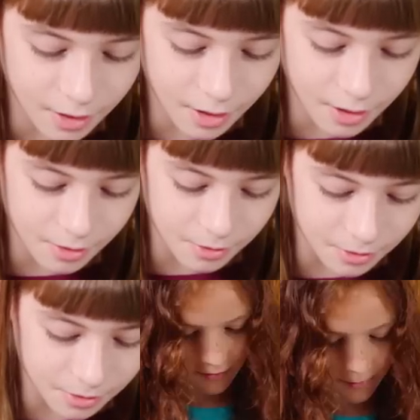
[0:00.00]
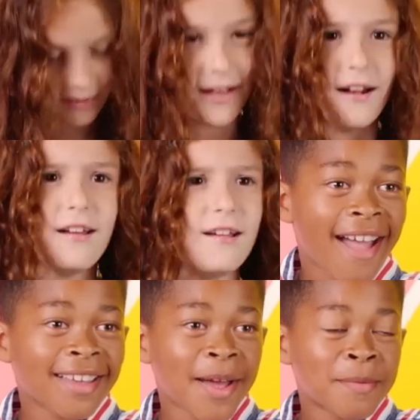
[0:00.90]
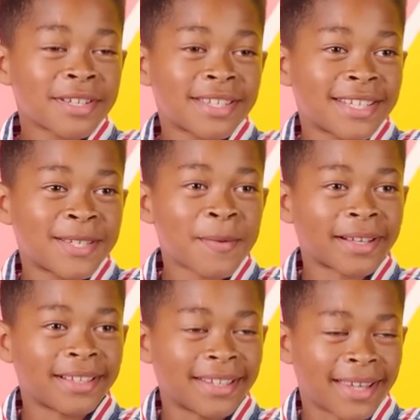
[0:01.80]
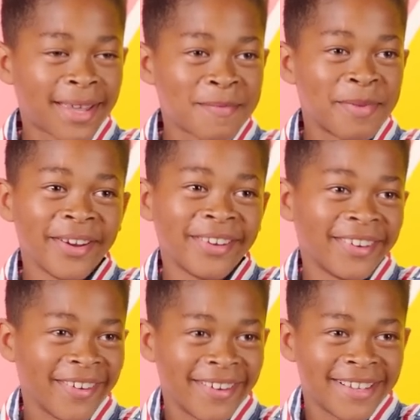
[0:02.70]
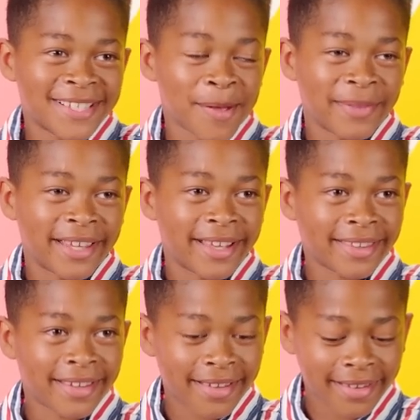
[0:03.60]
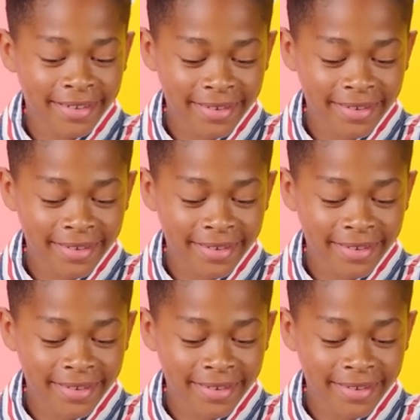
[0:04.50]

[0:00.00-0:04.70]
Oh, spaghetti? I, I'm just expecting like a burger or something like that.